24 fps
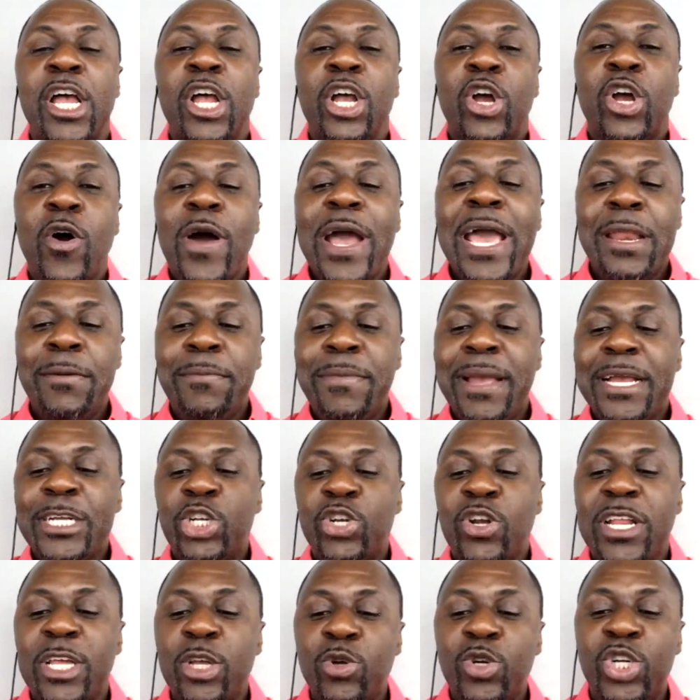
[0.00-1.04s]
Go ahead and make
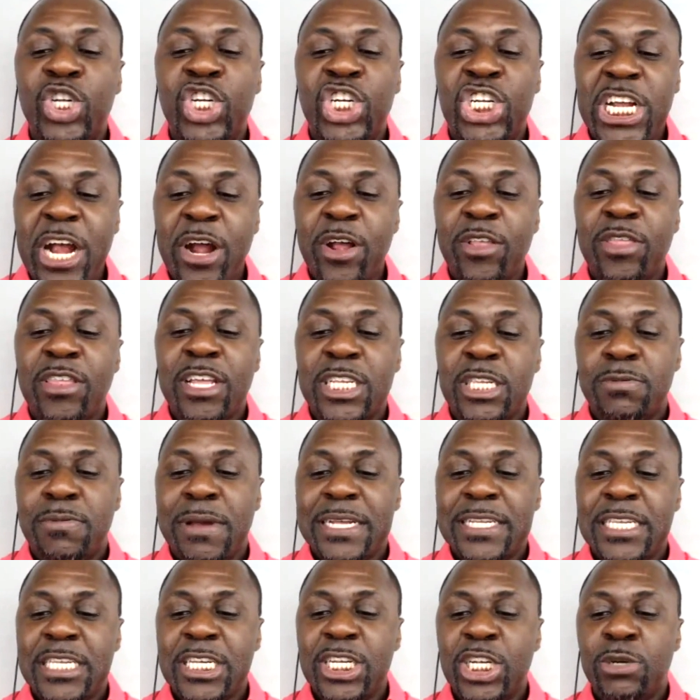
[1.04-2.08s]
sure that you share this
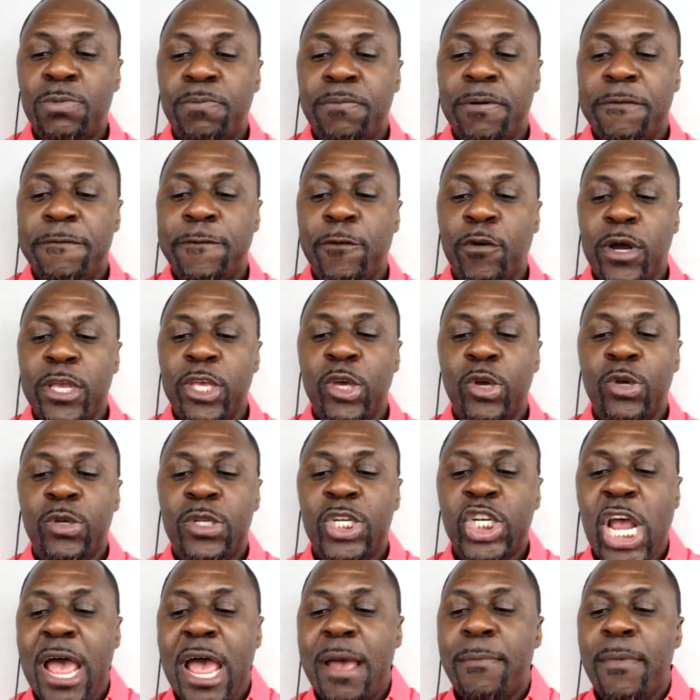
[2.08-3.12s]
message before you
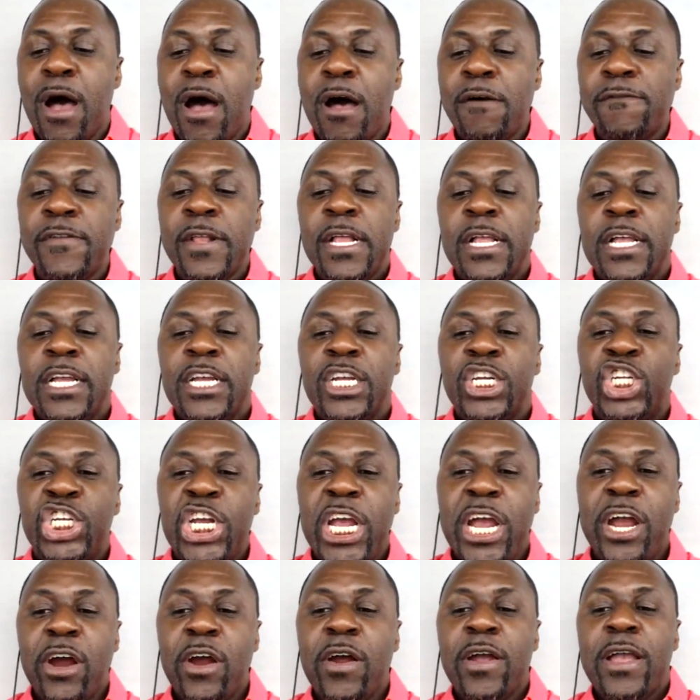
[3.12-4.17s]
chime off.
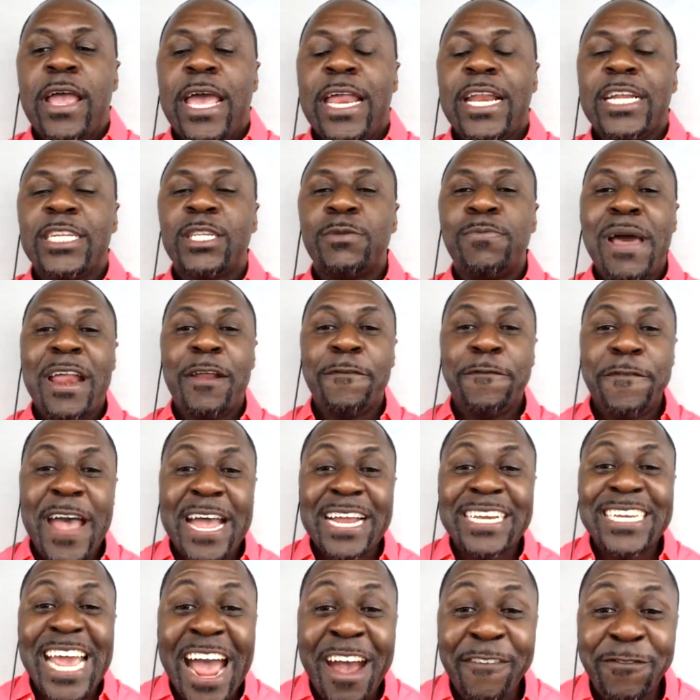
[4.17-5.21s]
Share. And as a matter of
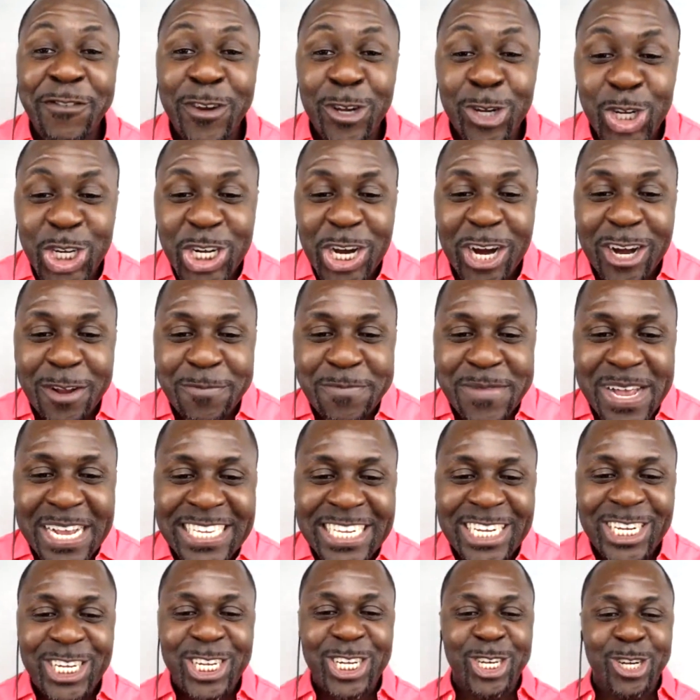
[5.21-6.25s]
fact, after you share the
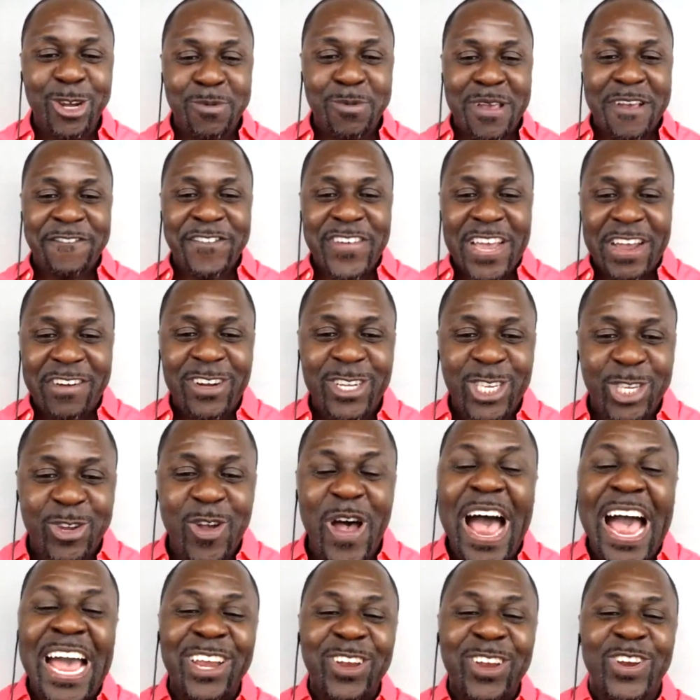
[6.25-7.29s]
message, do me a favor so
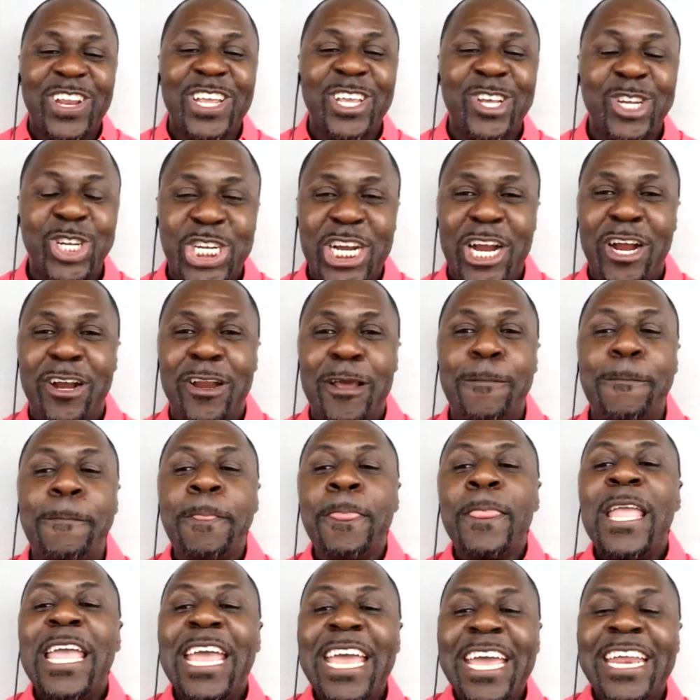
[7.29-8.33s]
I know that you shared it.
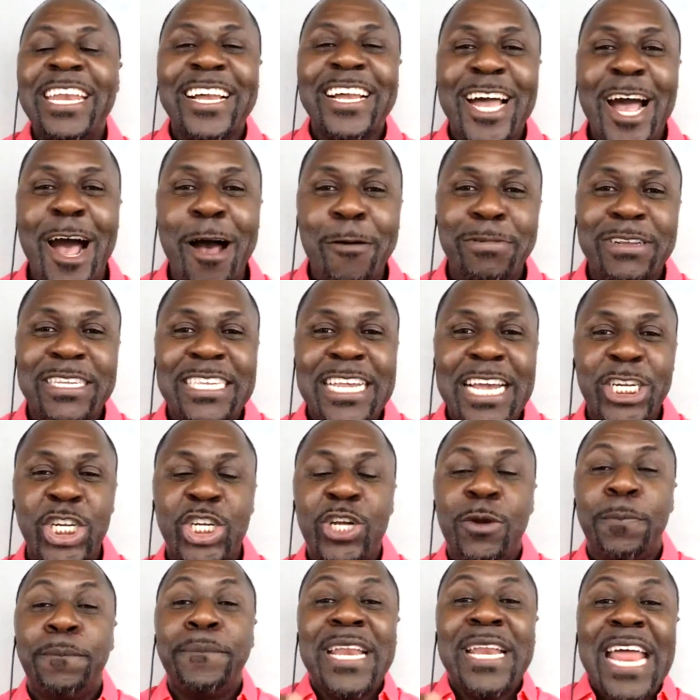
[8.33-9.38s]
In the comment
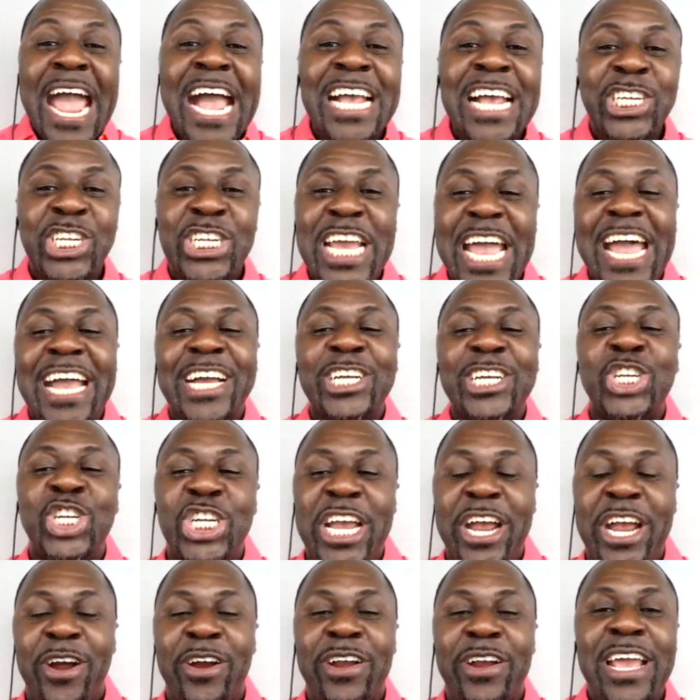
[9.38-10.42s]
section, put hashtag
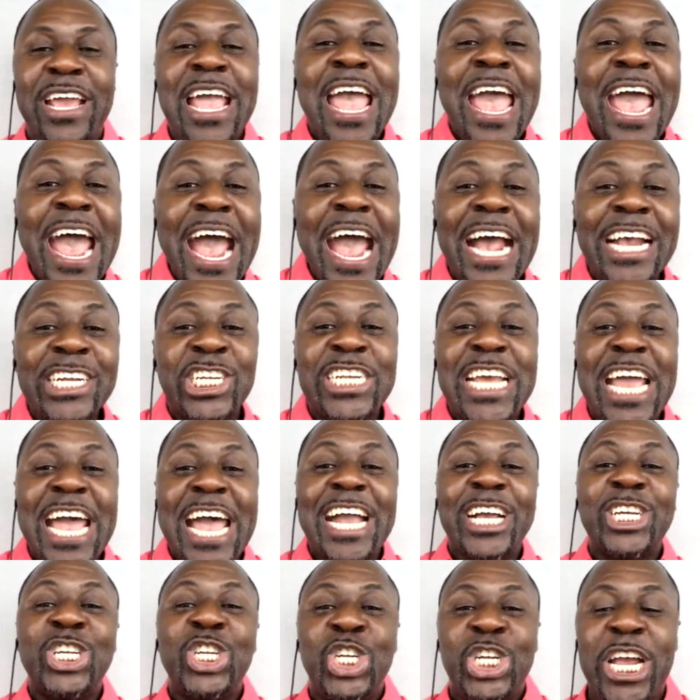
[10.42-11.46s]
shared.
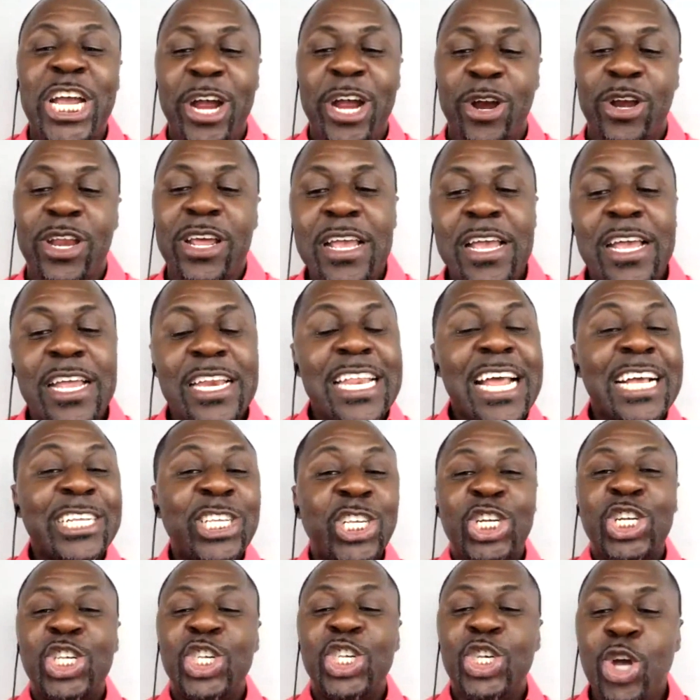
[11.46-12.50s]
Hashtag shared. That's
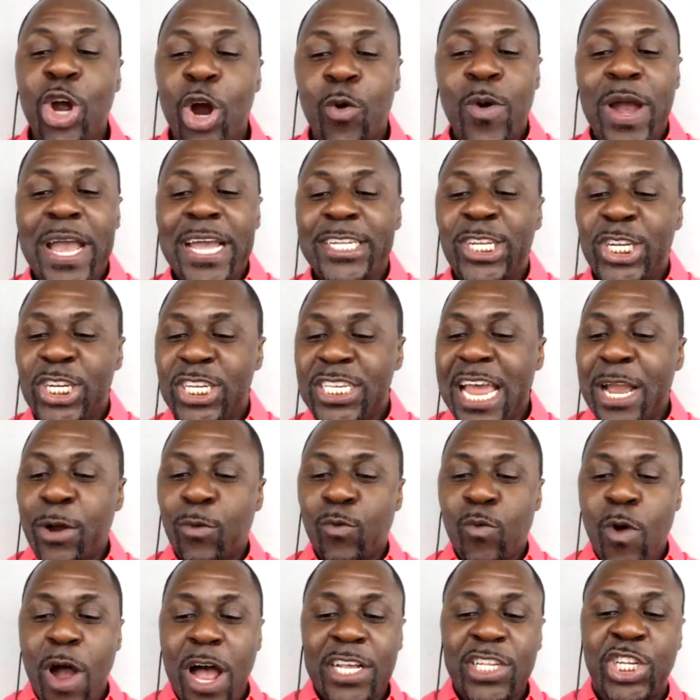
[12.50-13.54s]
just your way, just like
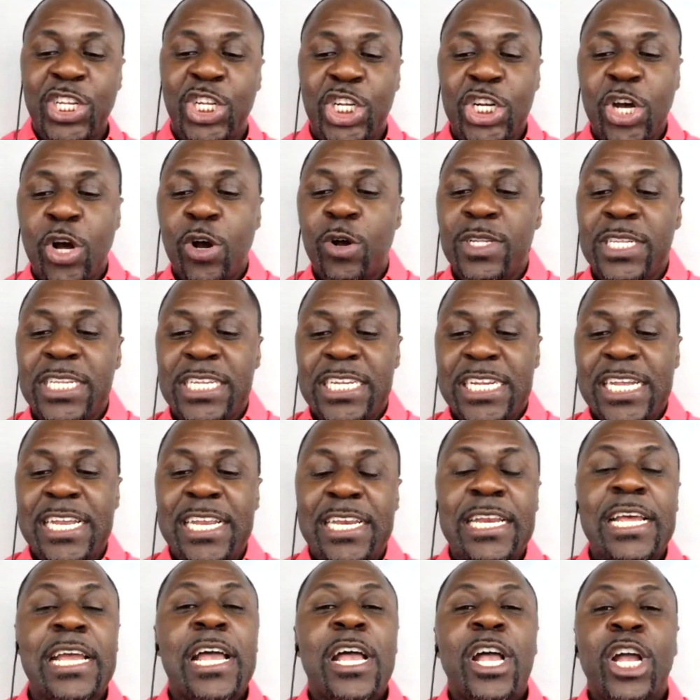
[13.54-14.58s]
Roz Jones did.
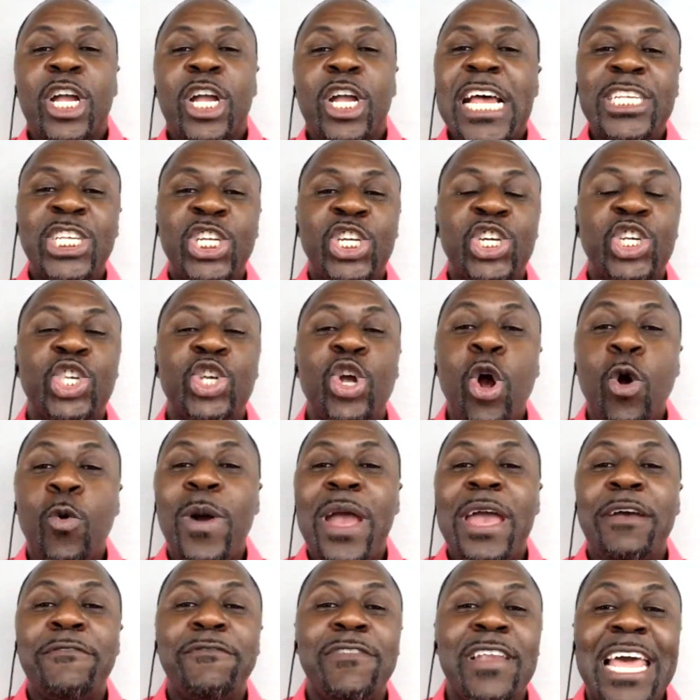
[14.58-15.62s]
That's just your
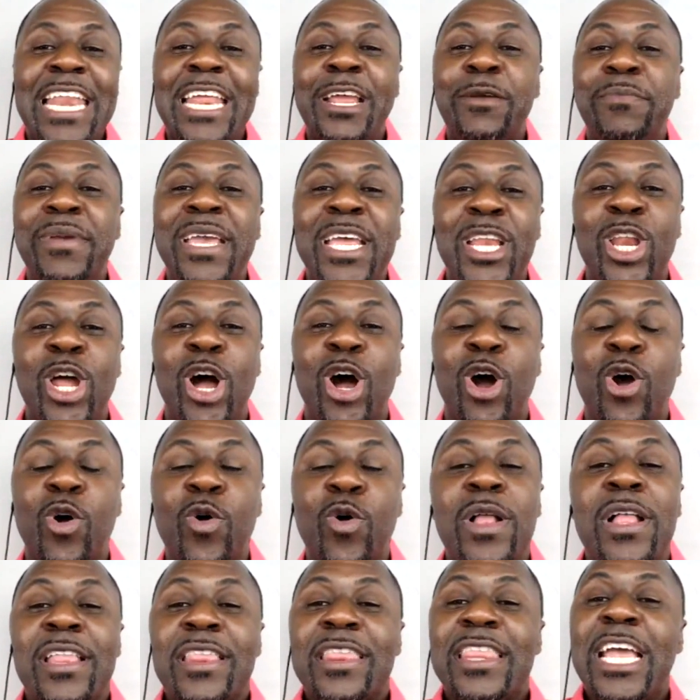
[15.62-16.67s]
way of letting me know
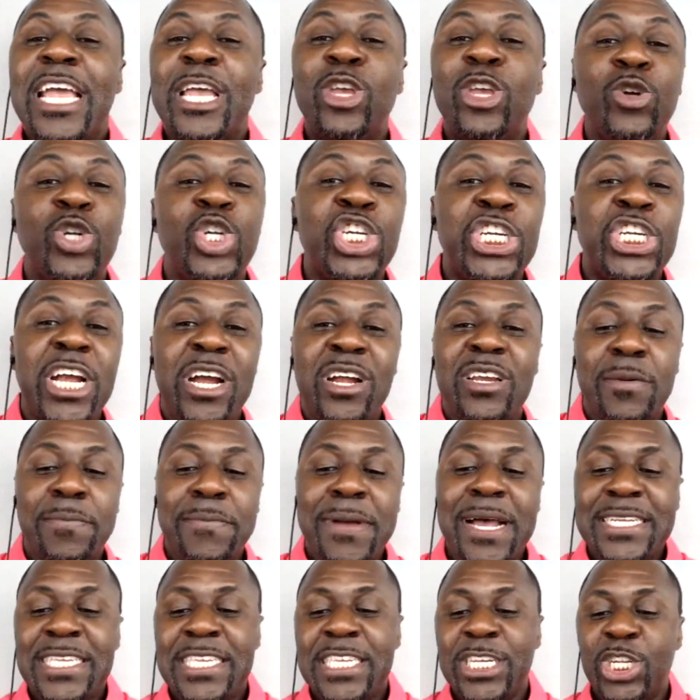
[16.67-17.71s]
that you shared the
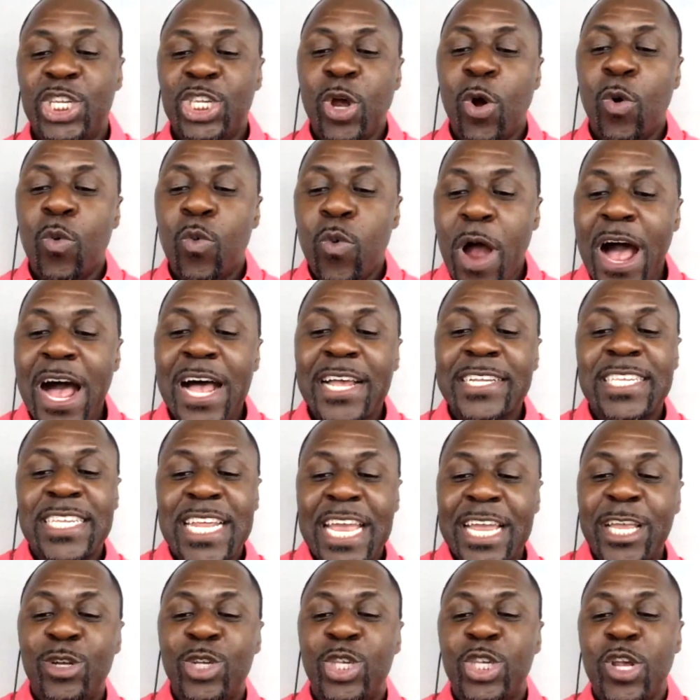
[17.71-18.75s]
message. So Roz,
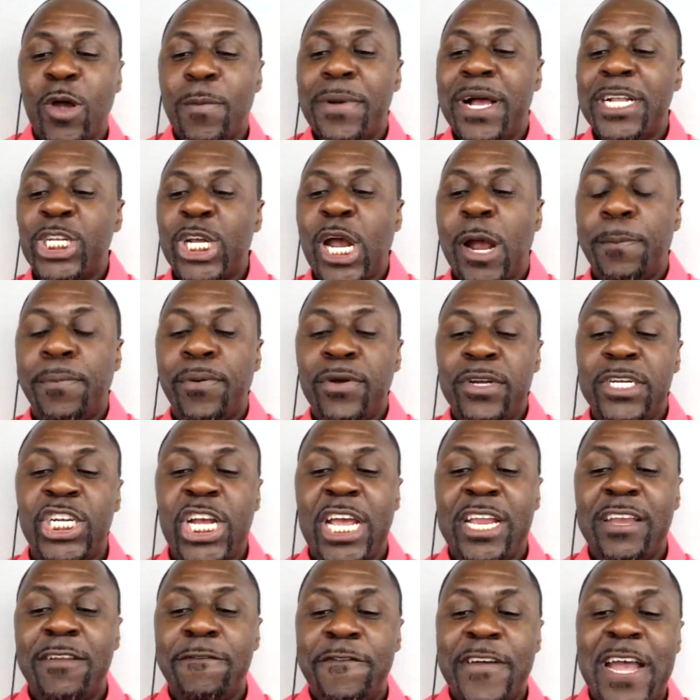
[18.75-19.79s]
thank you so much. I
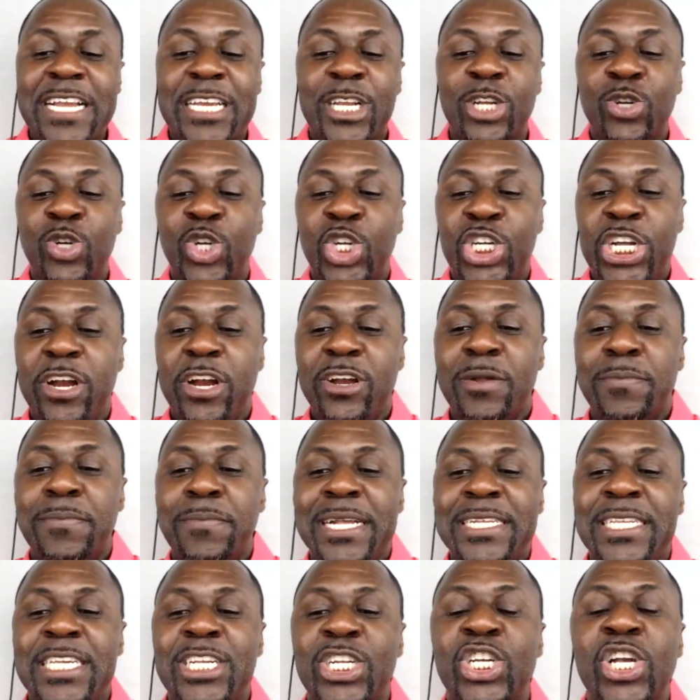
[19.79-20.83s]
appreciate the fact that you shared the
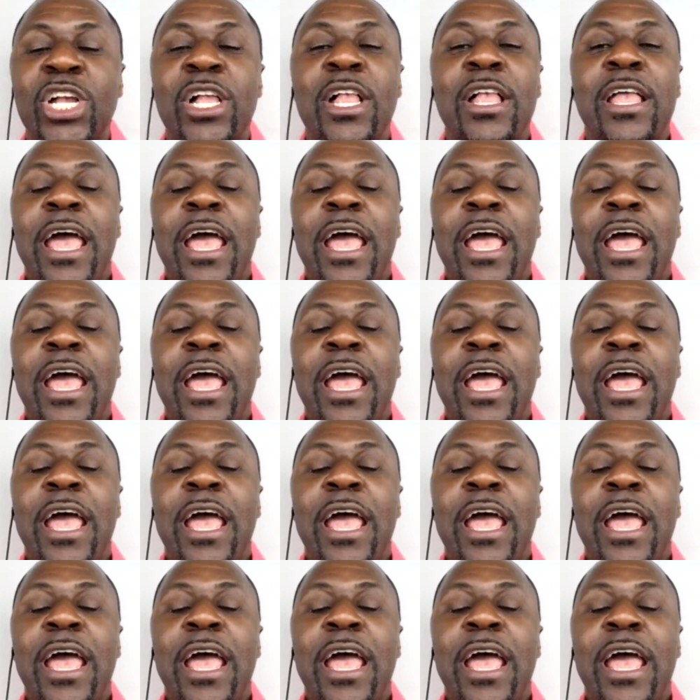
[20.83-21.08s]
message.